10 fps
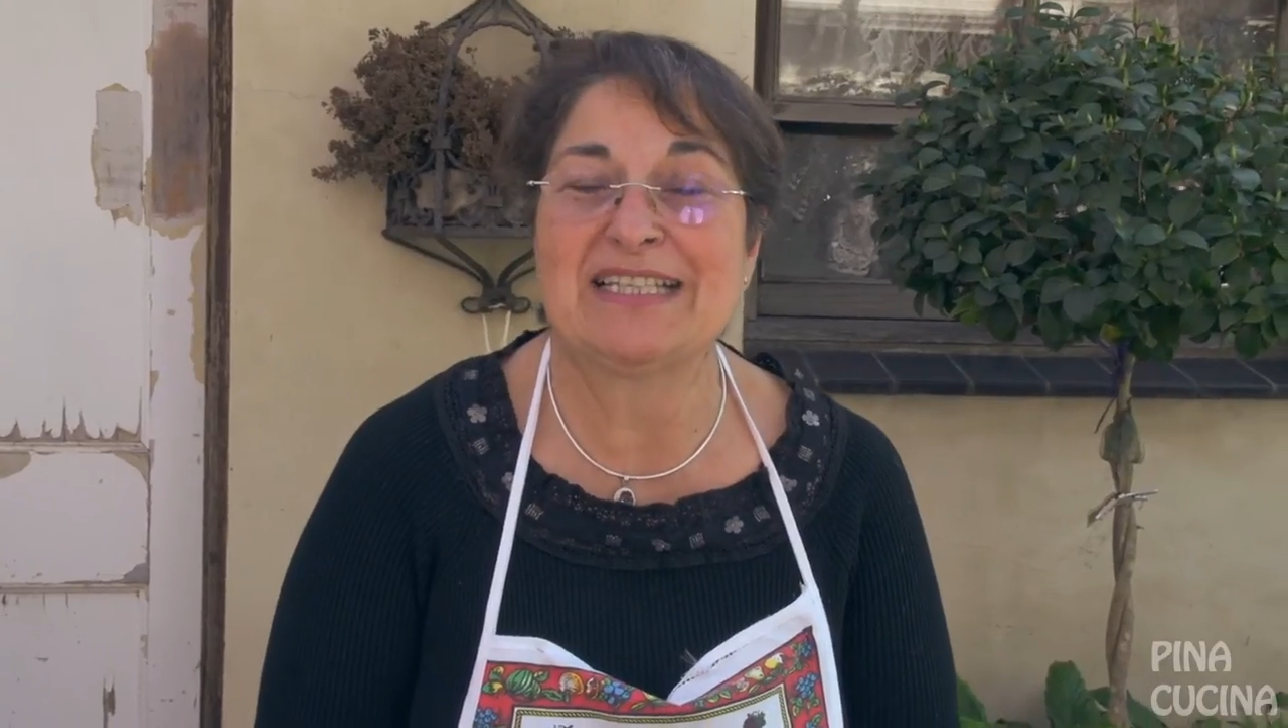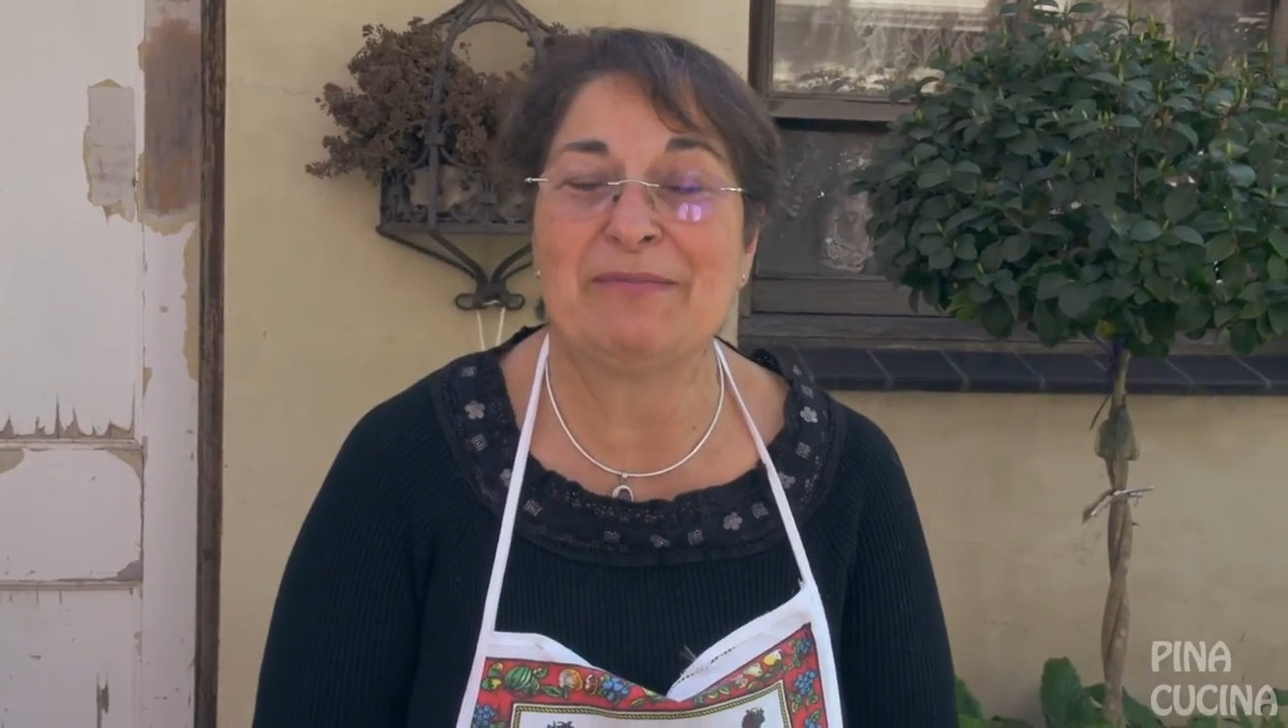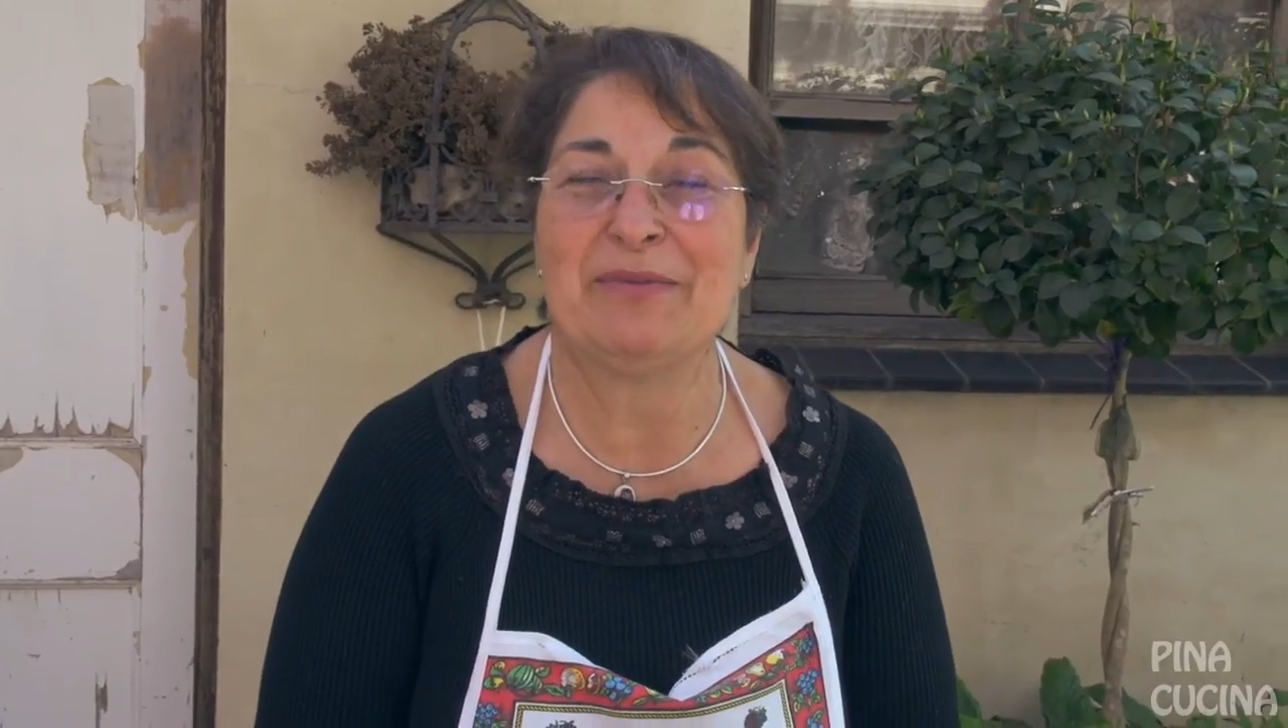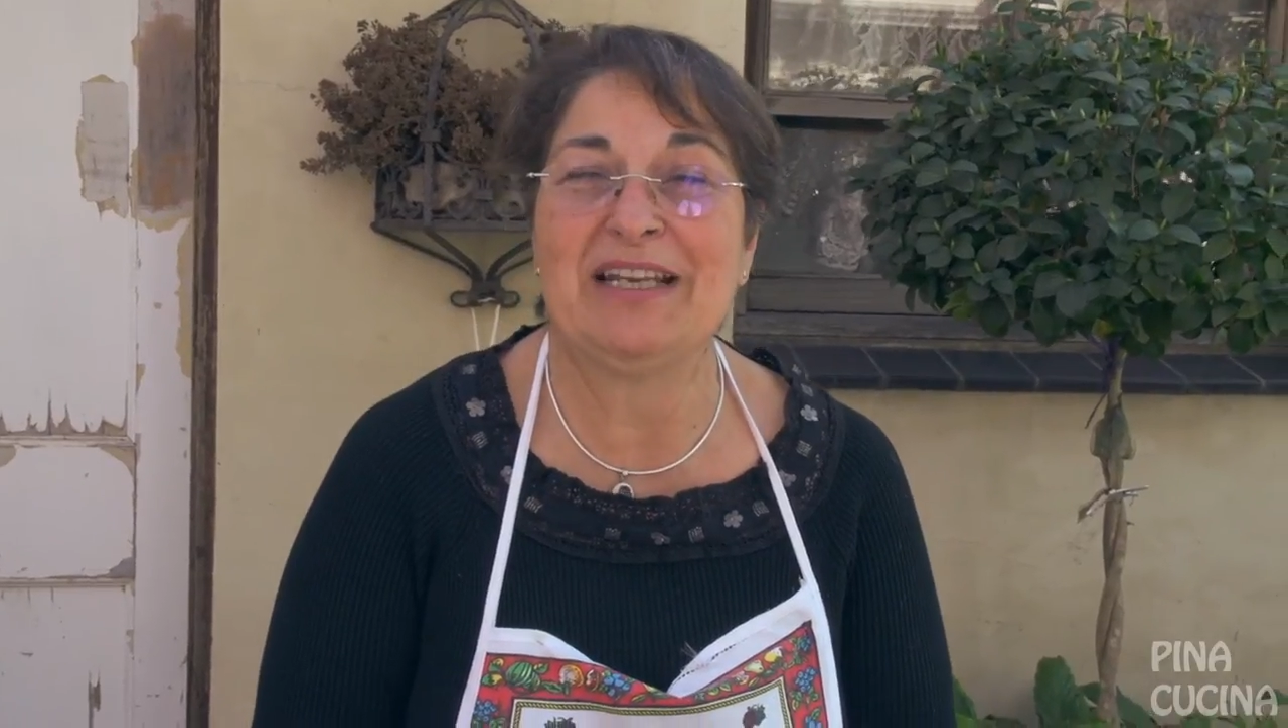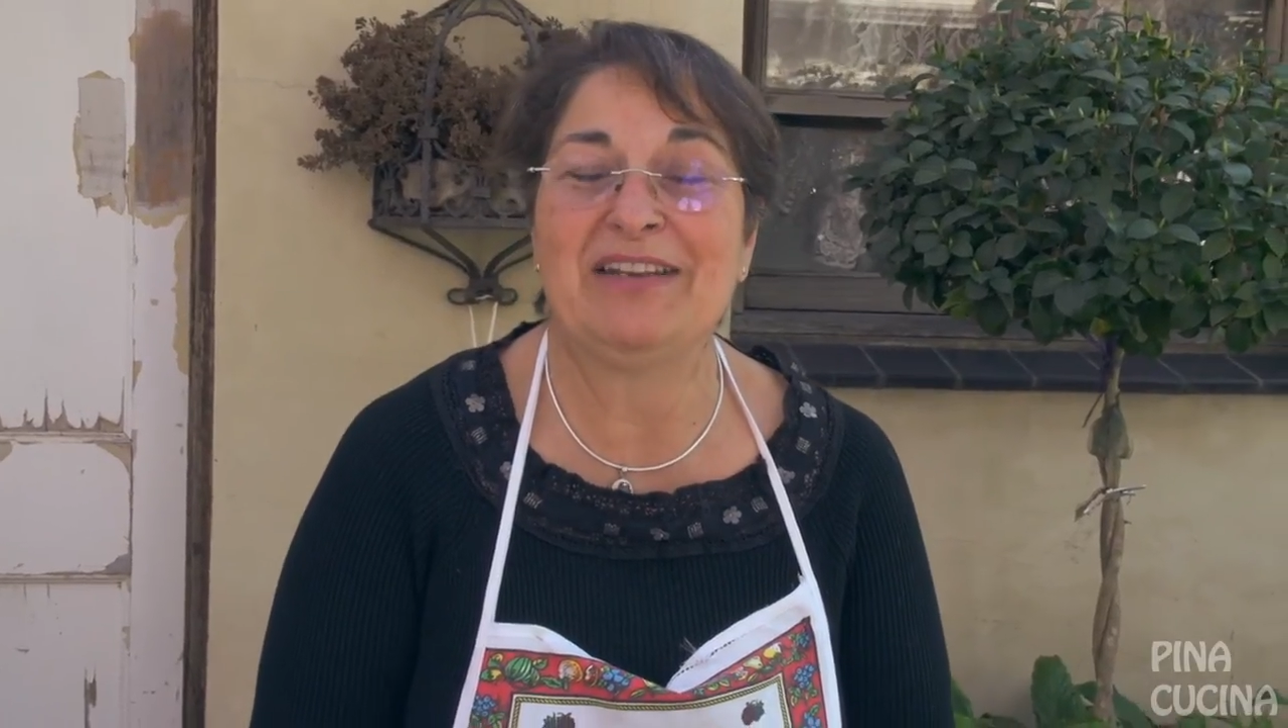
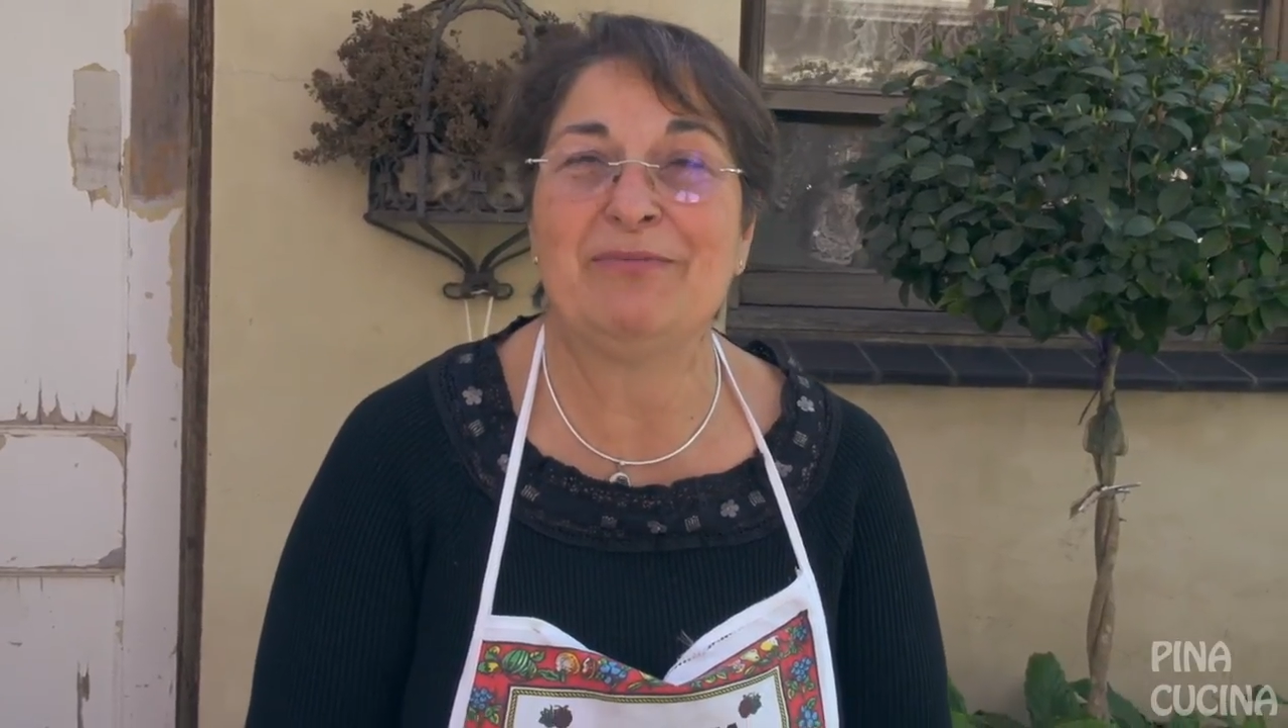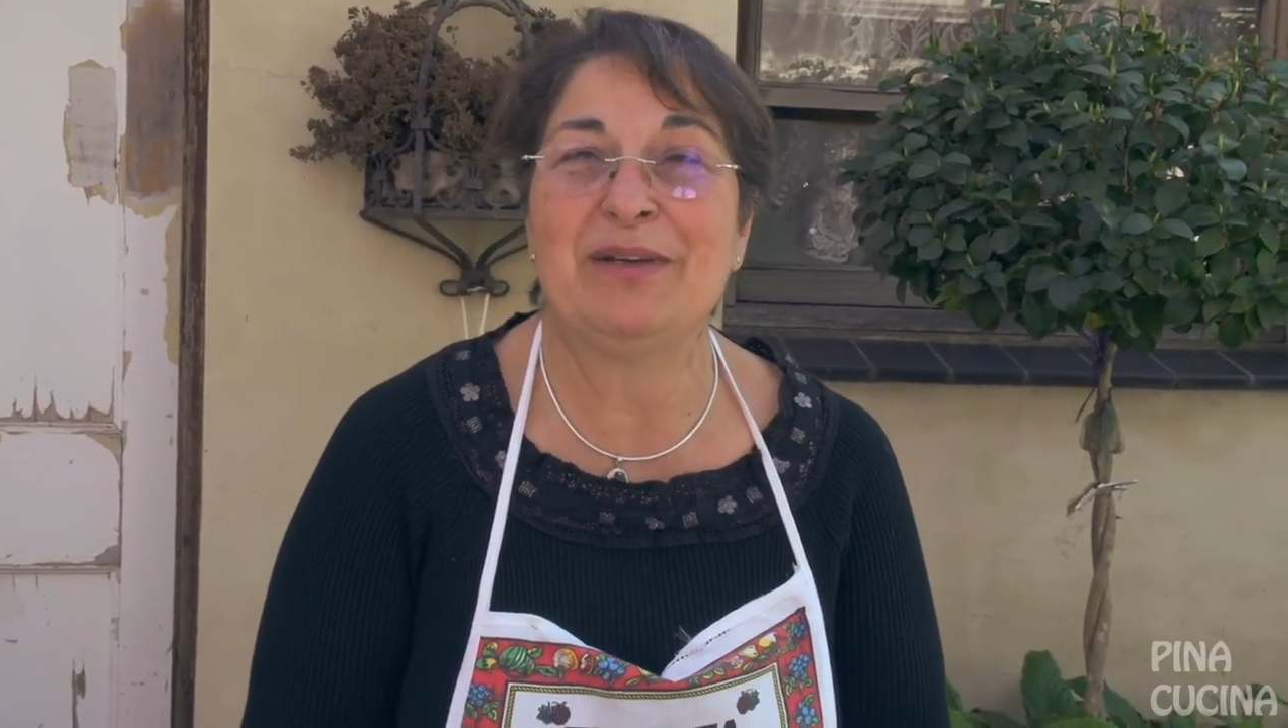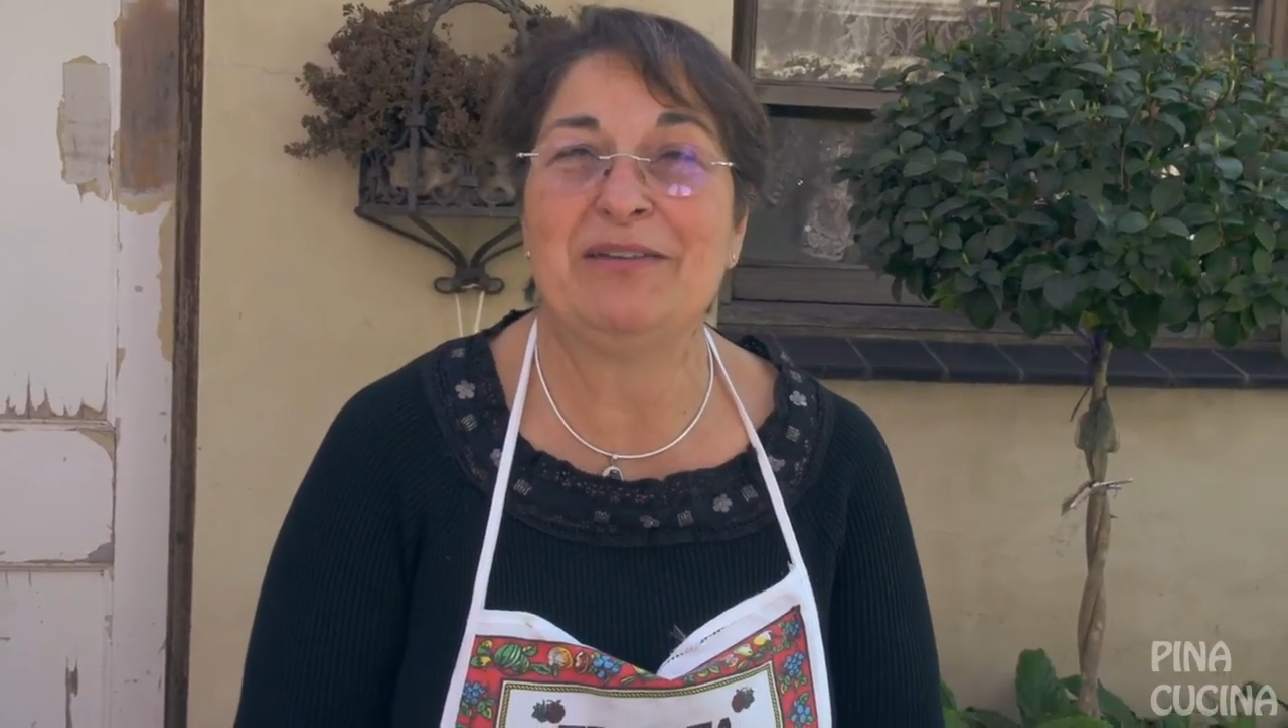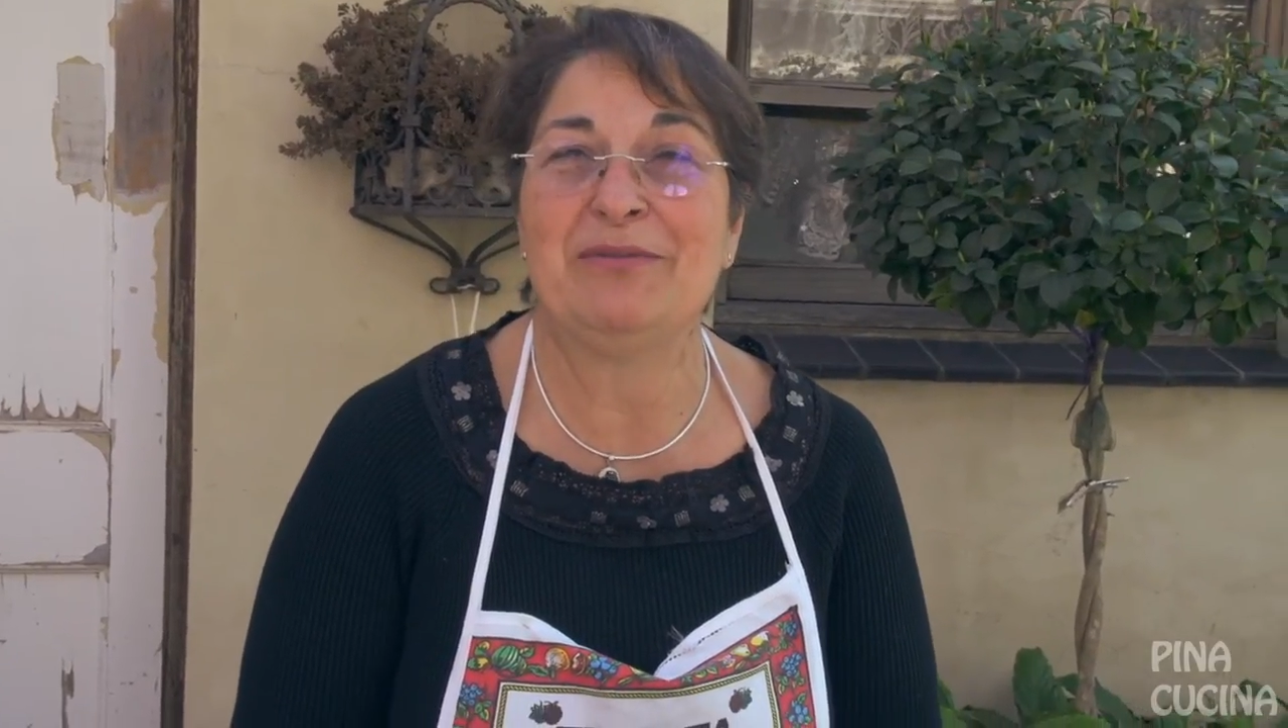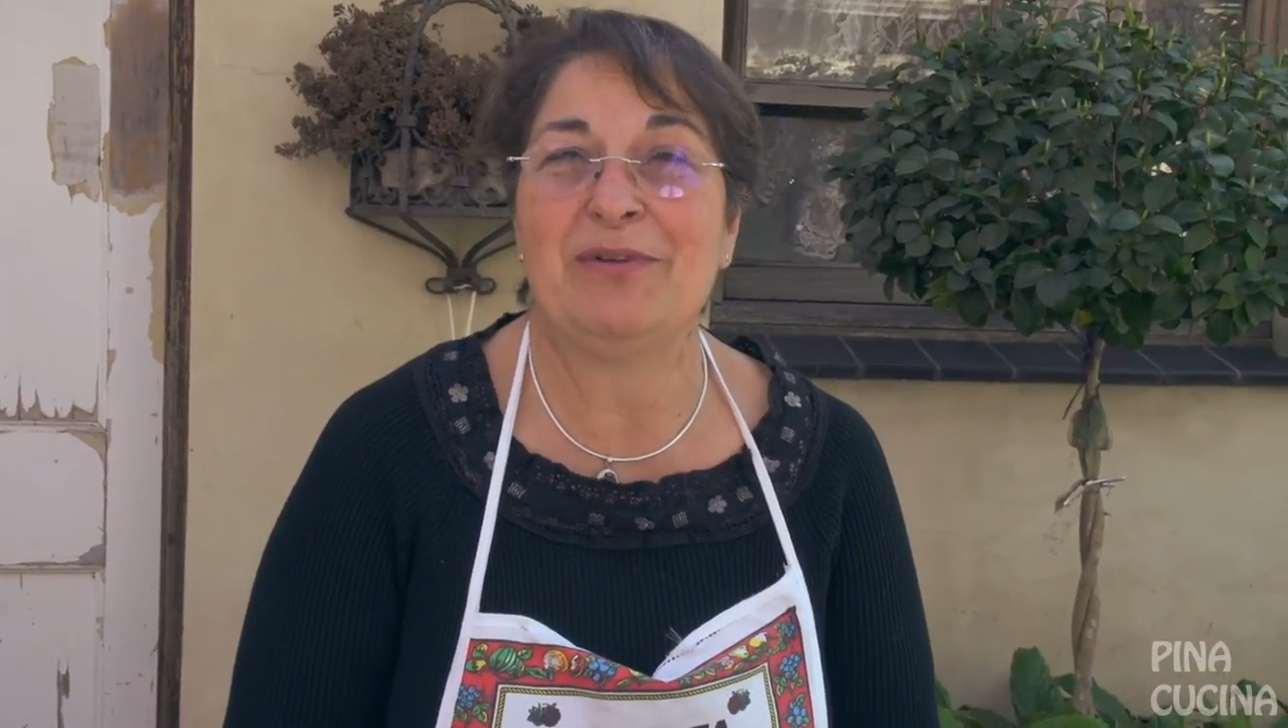and we